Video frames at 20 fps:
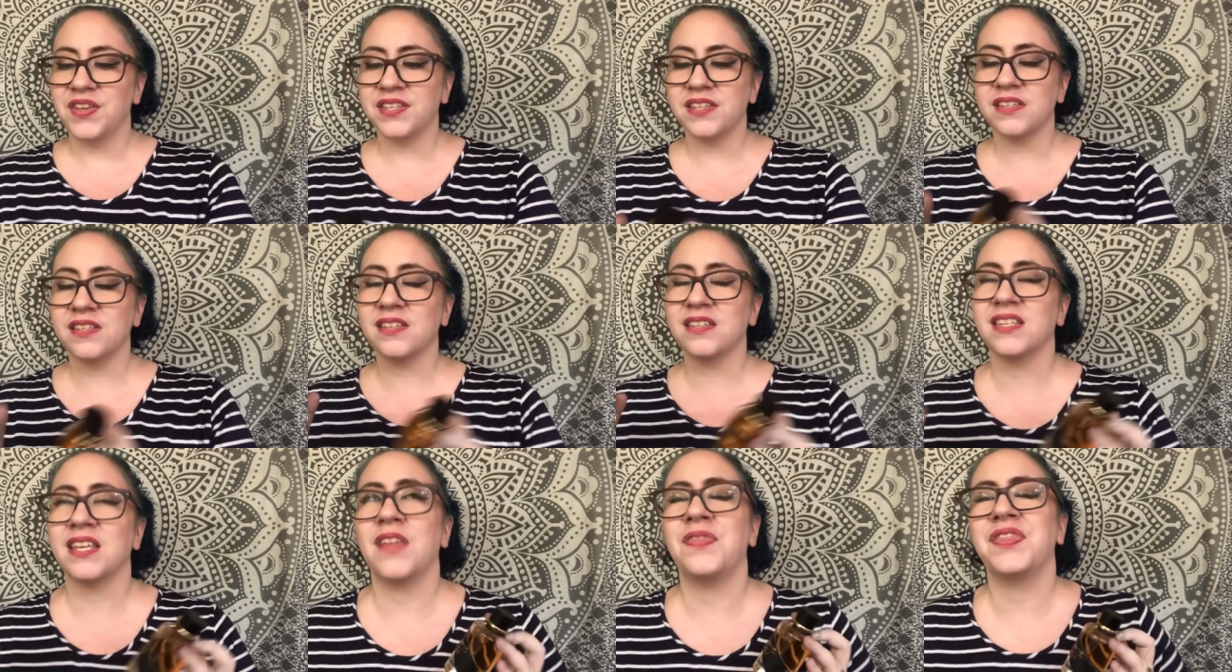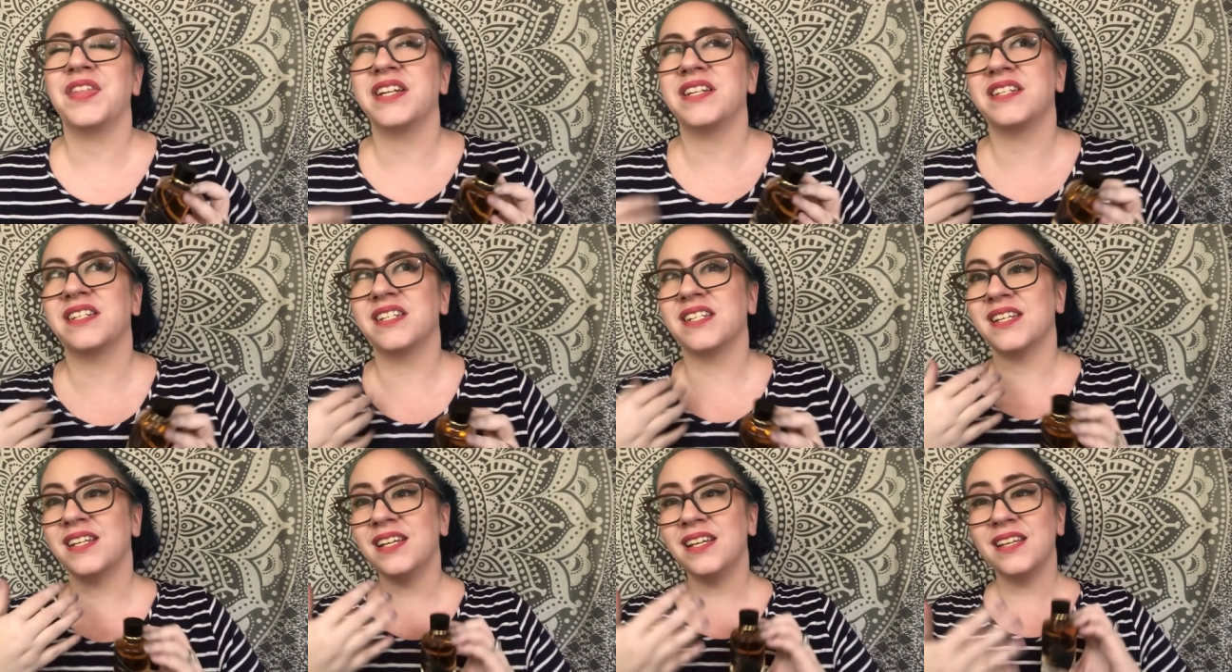This is a scent that
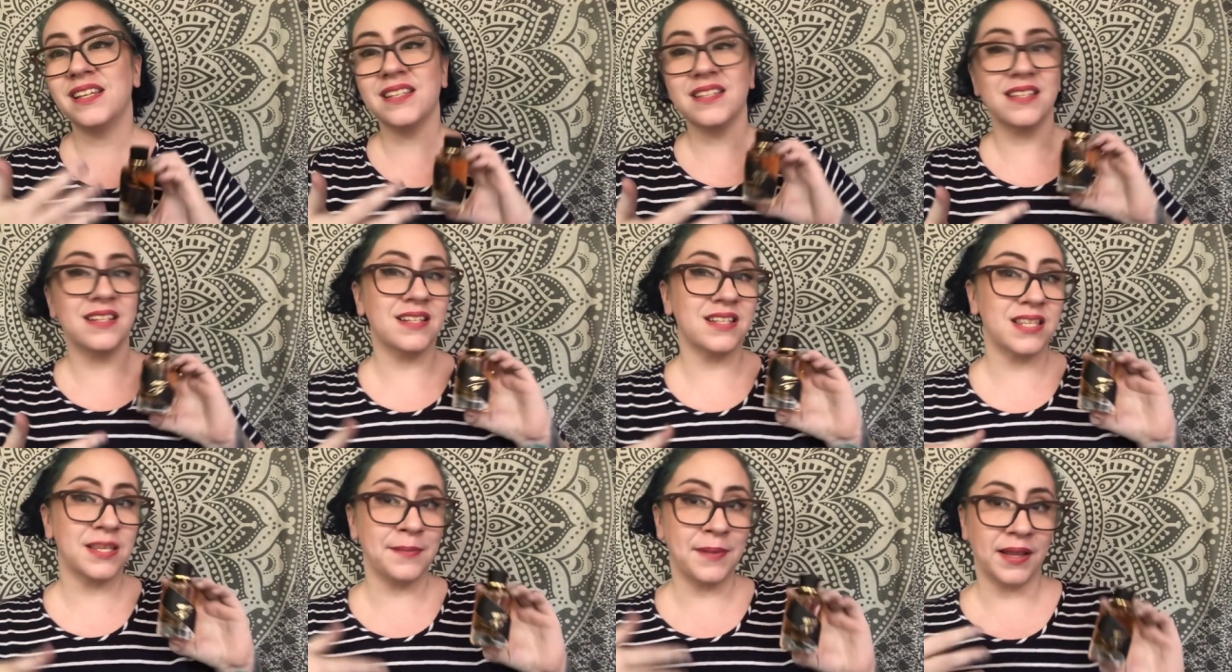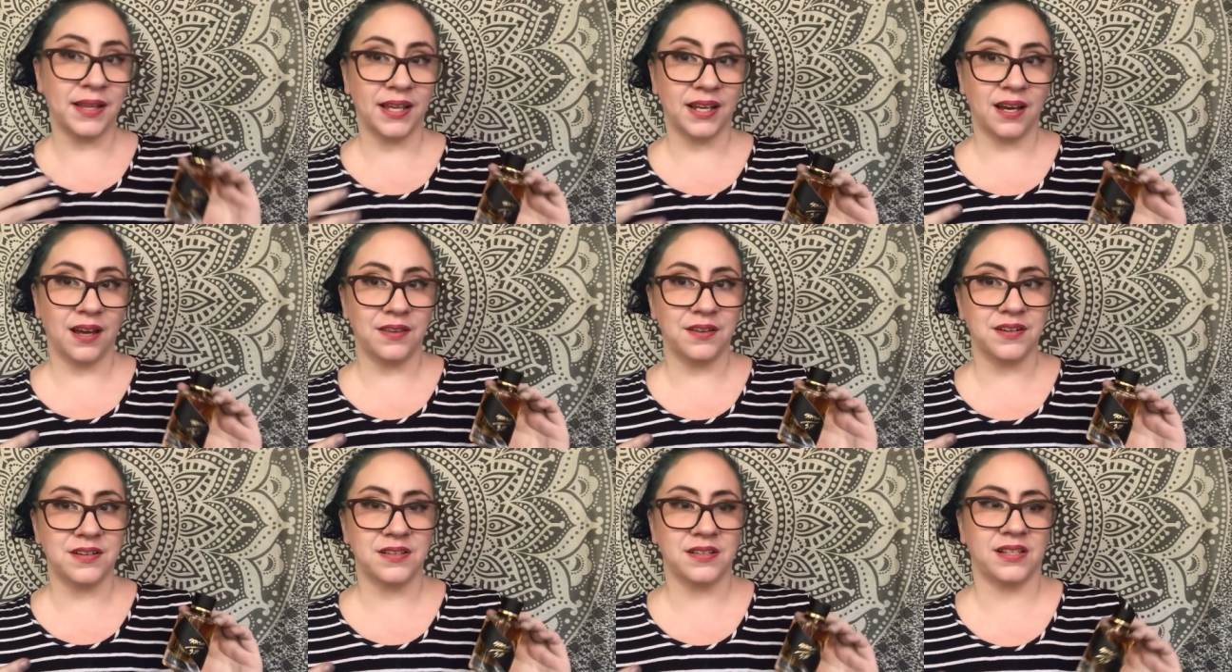doesn't smell like
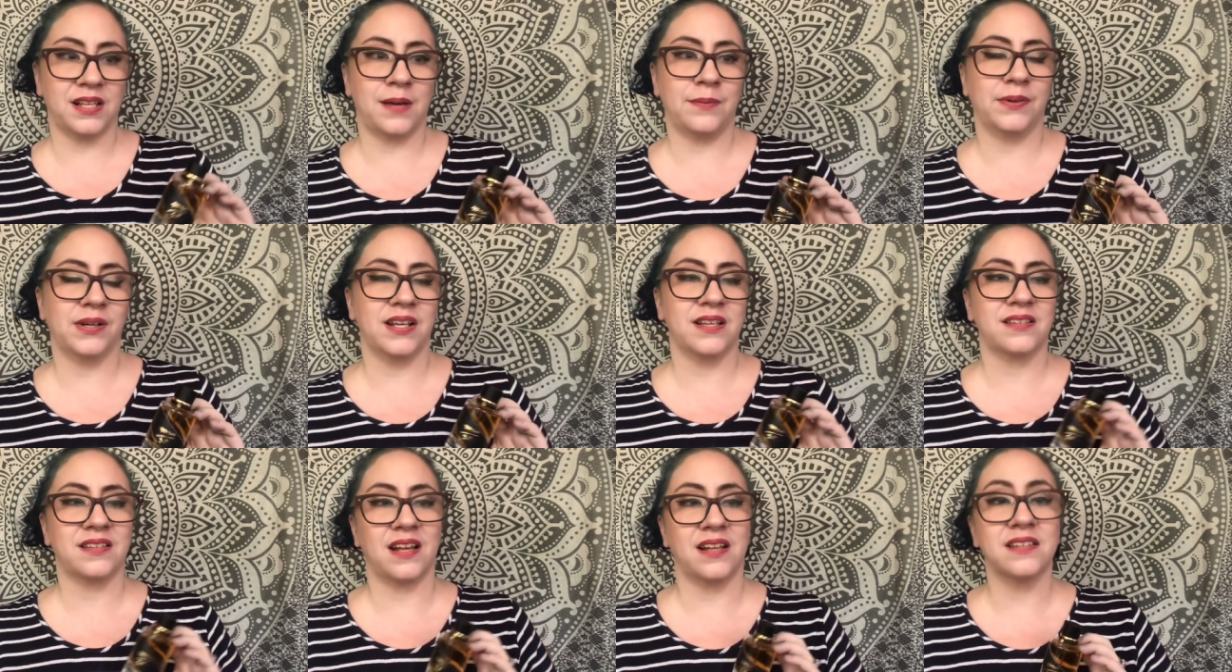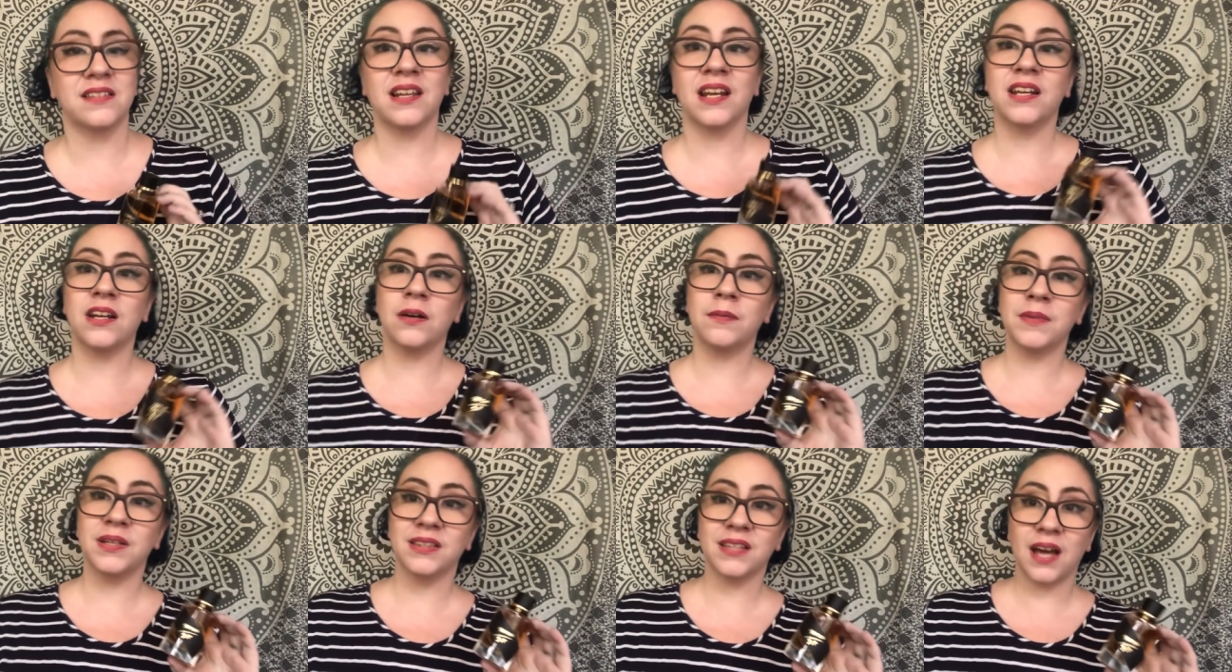other celebrity scents, and I
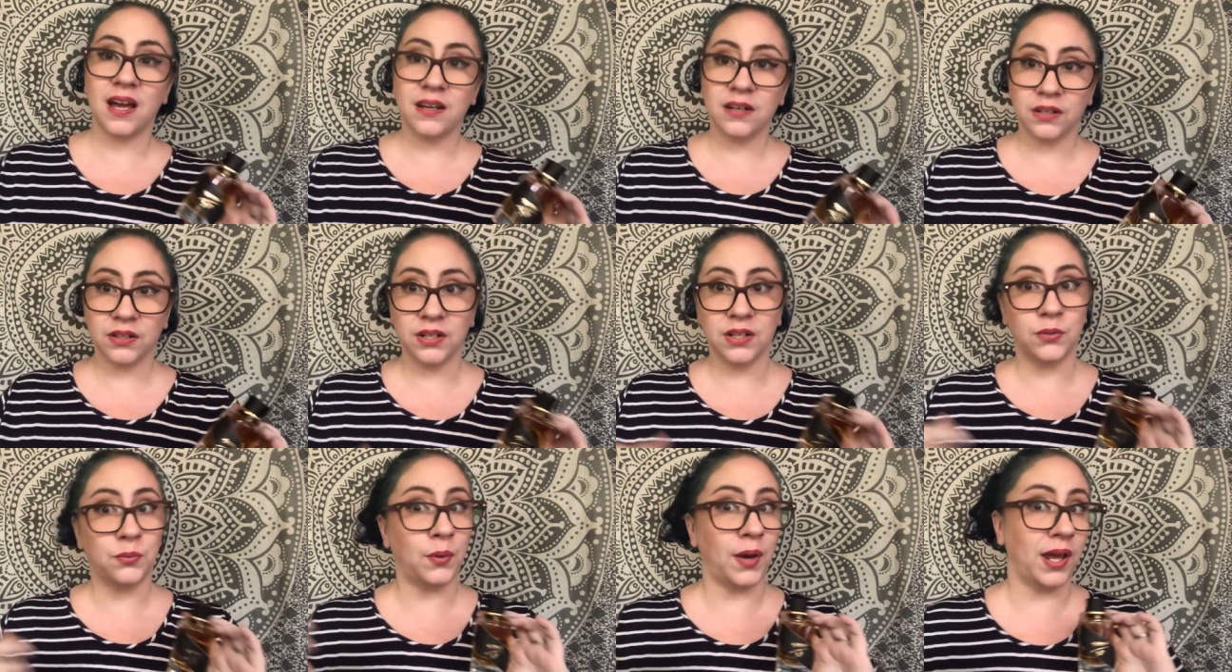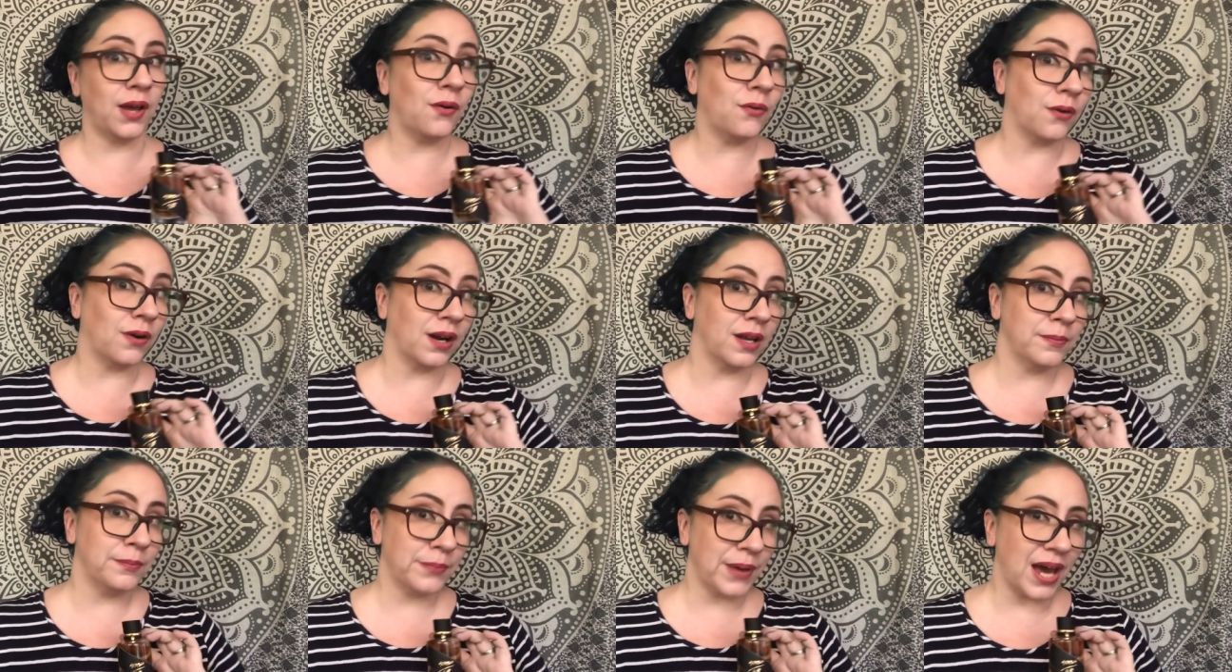don't mean that in a good way
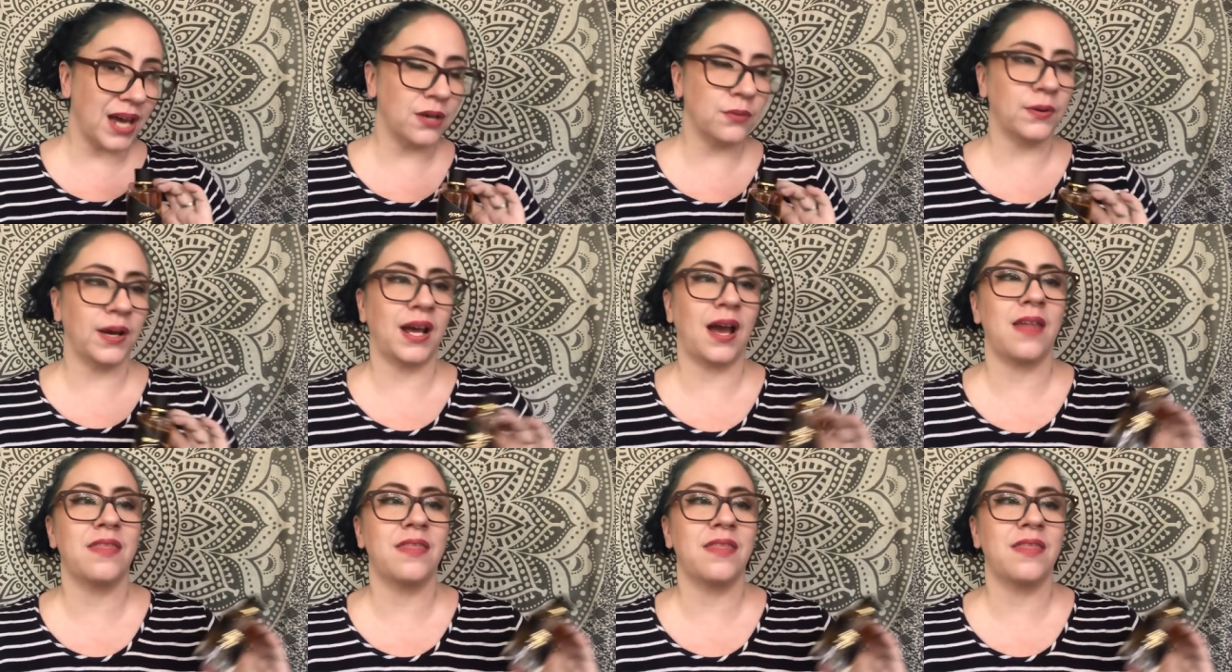or a bad way.